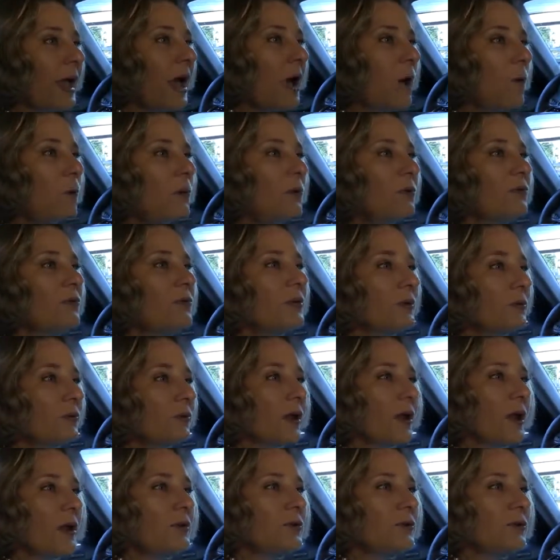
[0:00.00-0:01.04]
How has
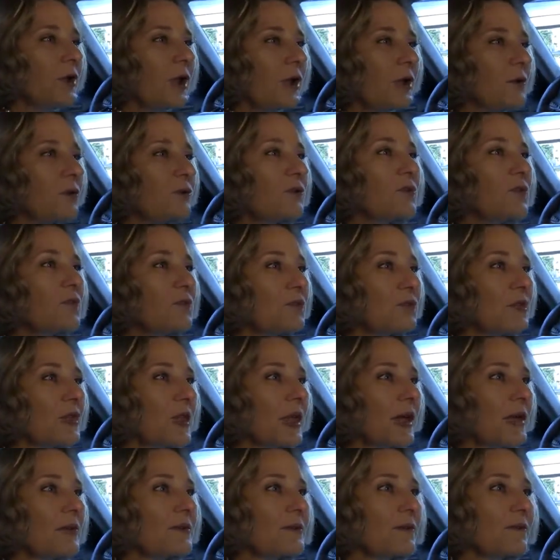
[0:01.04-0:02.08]
design changed over the
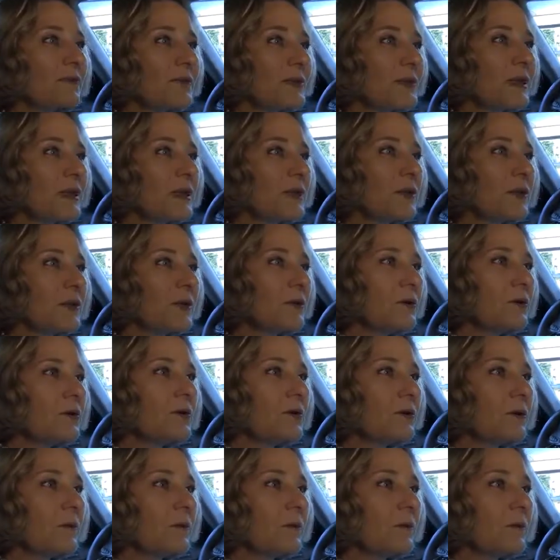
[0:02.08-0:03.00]
last 17 years?